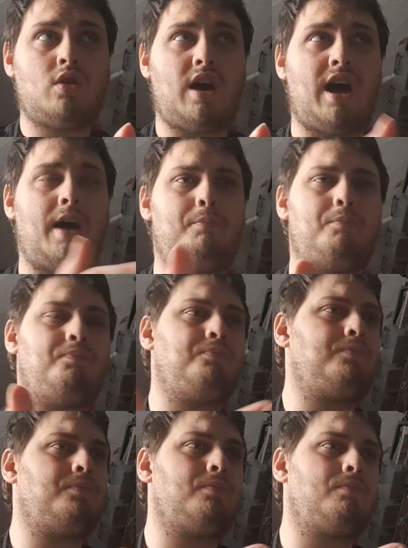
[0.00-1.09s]

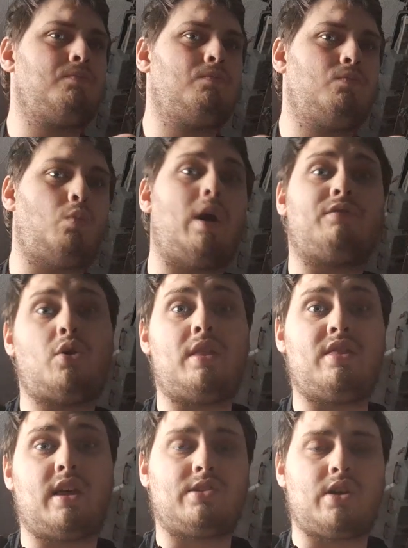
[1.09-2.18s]
way of
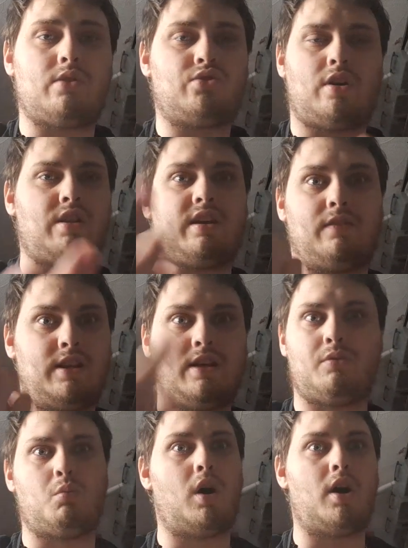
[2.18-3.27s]
doing things. I was trying to think of a
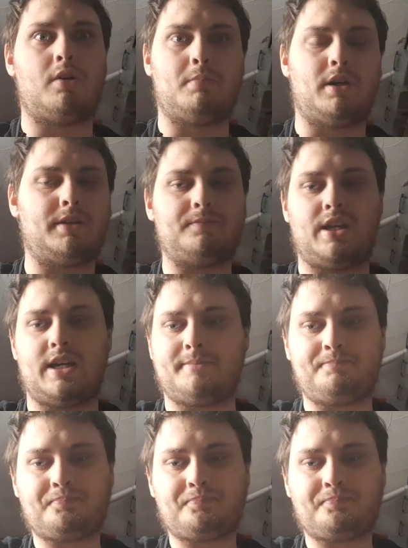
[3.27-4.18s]
different word, but yeah.